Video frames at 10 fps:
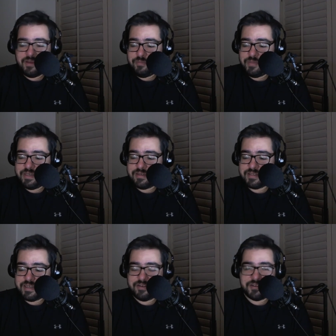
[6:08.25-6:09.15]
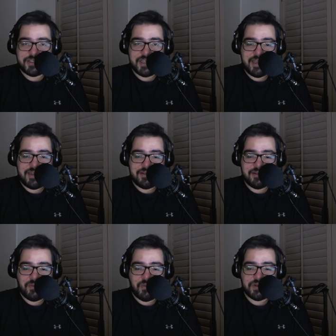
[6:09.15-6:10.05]
because they understand
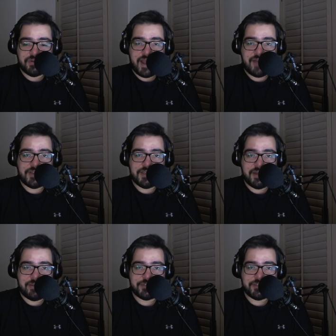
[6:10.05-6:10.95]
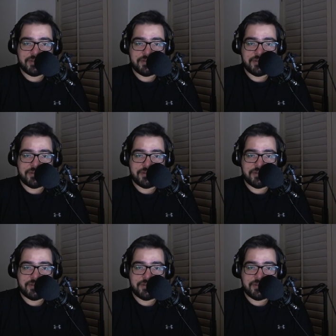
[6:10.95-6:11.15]
what gravity comes